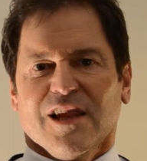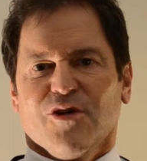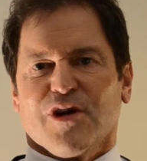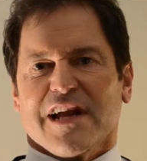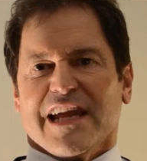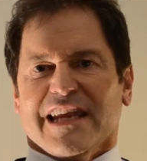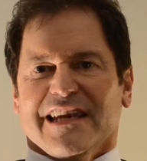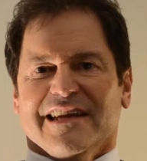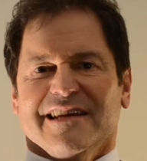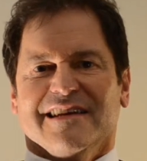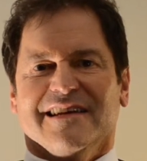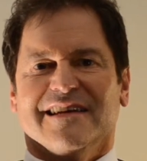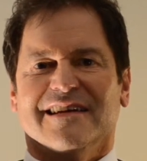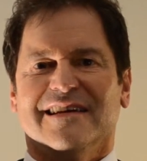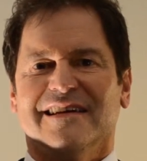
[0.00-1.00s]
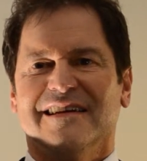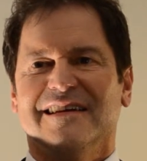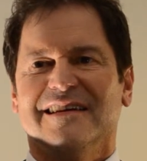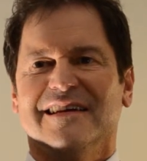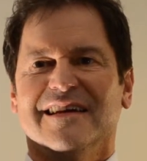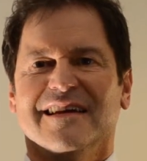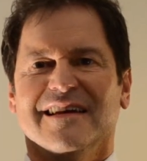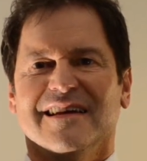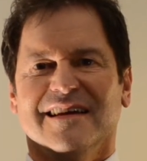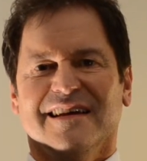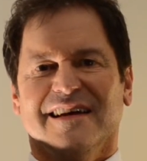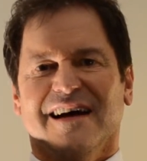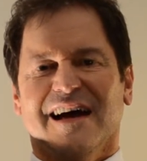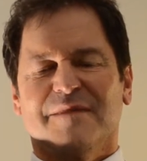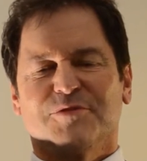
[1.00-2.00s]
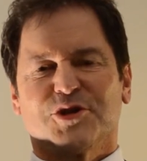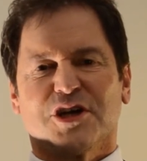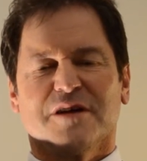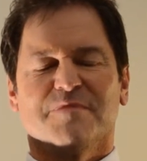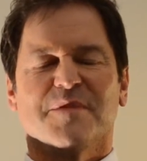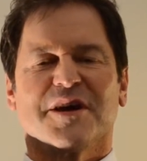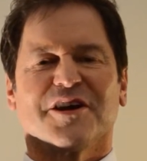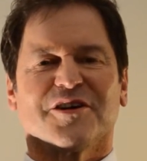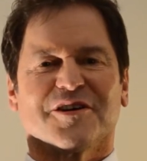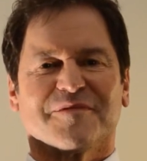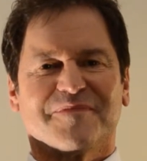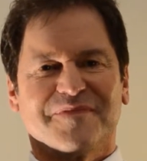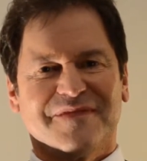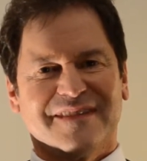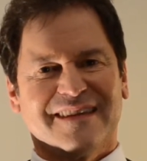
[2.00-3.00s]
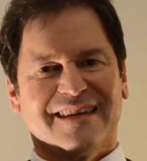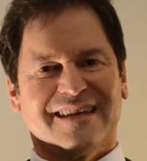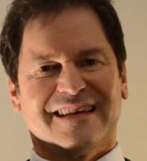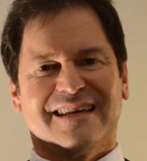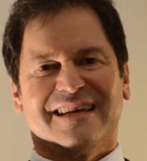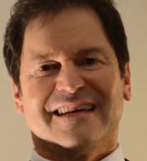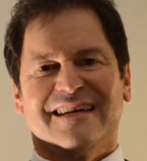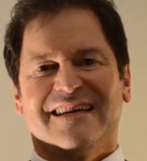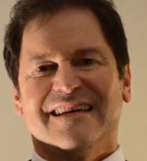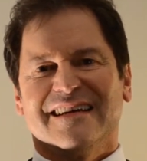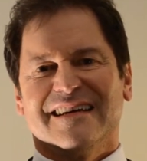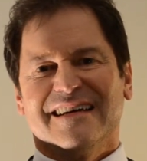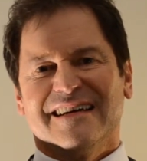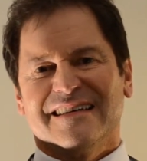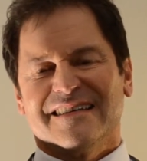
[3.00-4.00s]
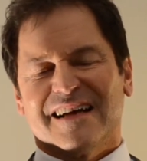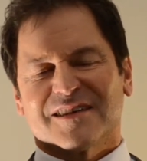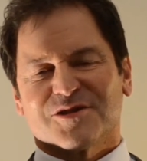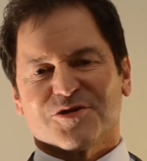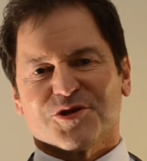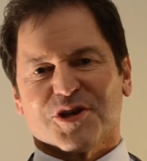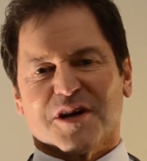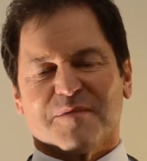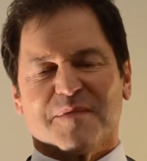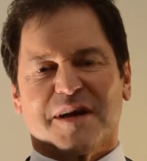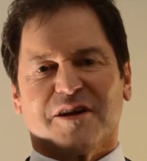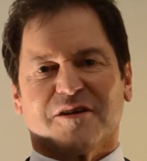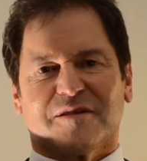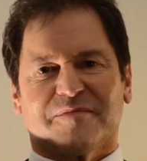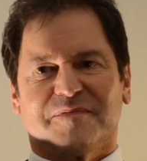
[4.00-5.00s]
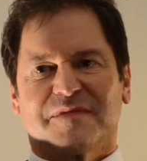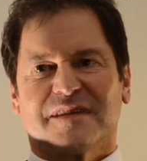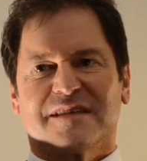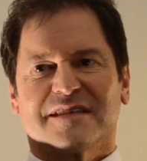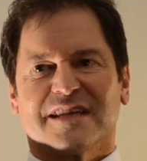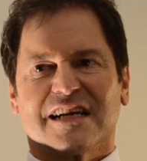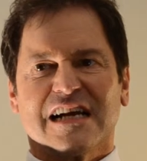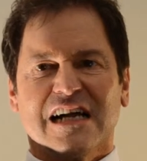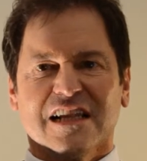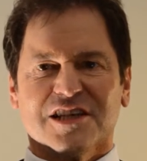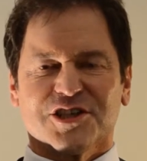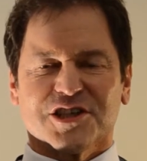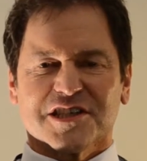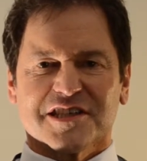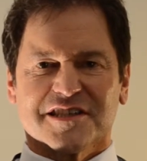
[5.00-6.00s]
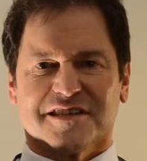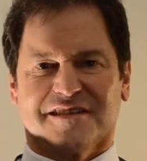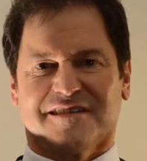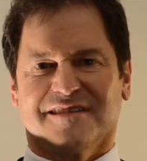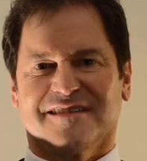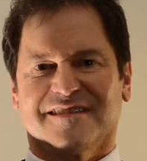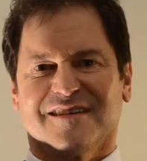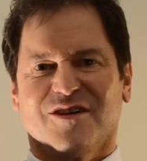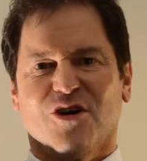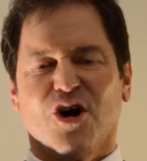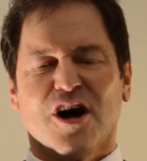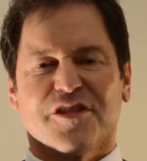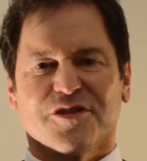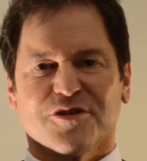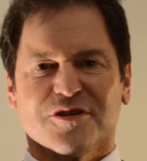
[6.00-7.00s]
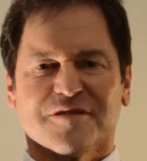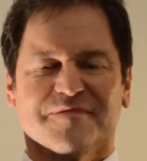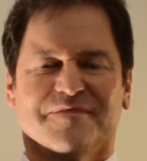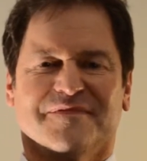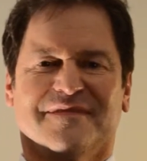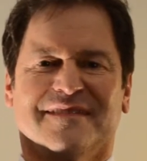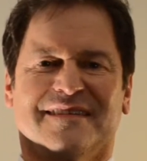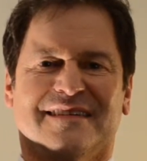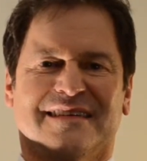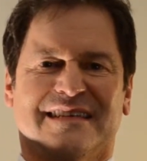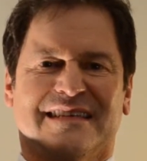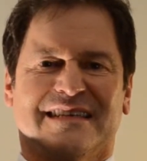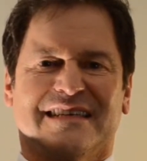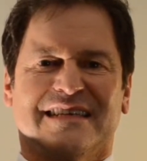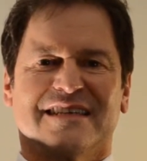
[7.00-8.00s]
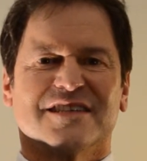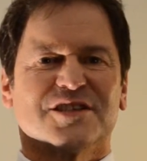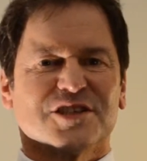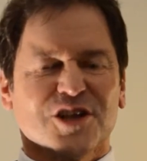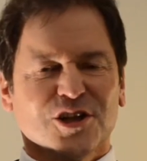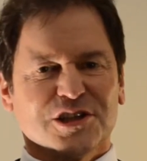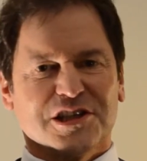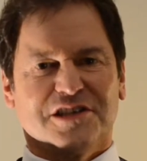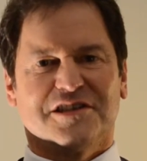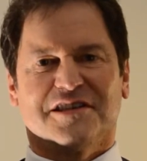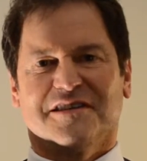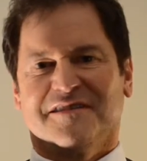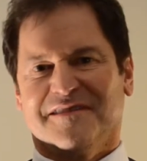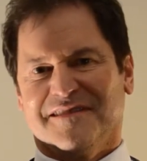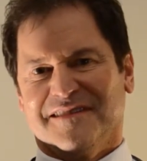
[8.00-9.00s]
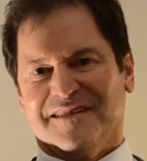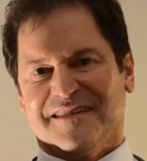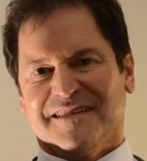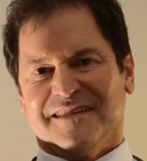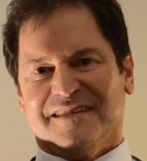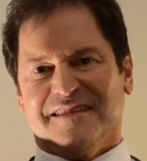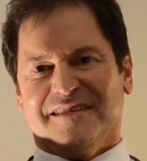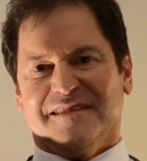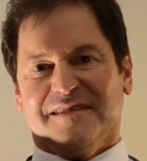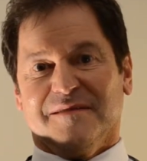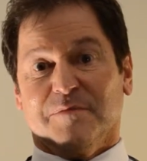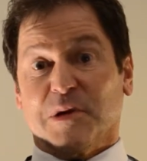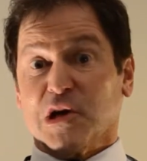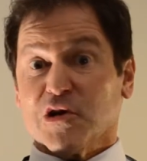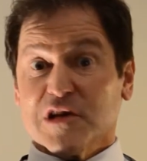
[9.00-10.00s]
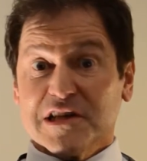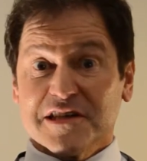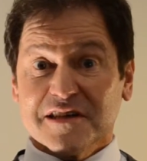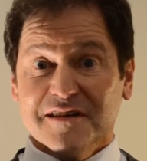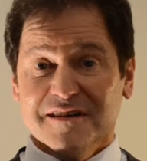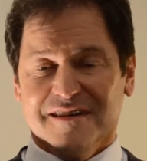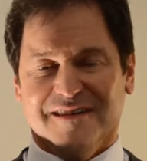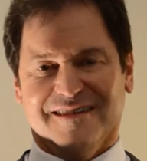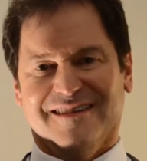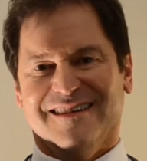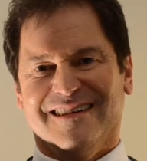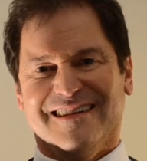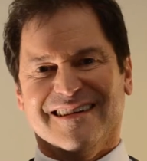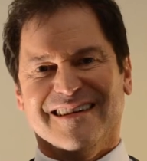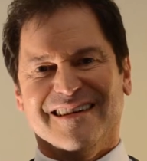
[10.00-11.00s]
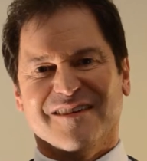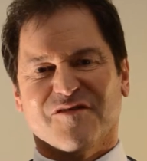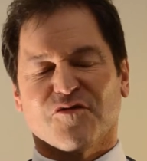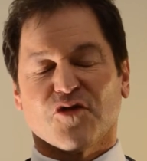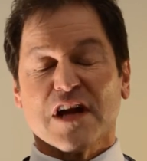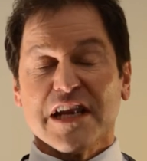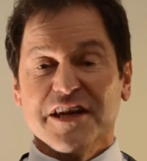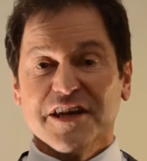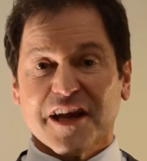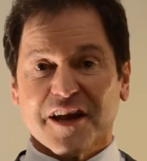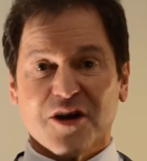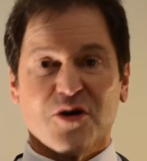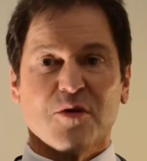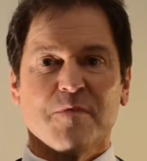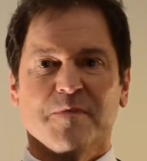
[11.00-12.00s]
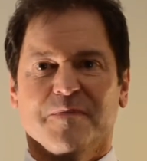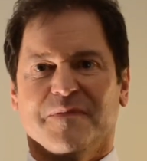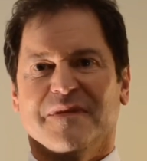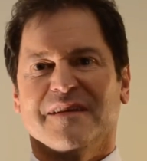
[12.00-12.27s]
Hello again. I'm John Mayer, Dr. John Mayer, psychologist, author, consultant, parent, friend, I hope.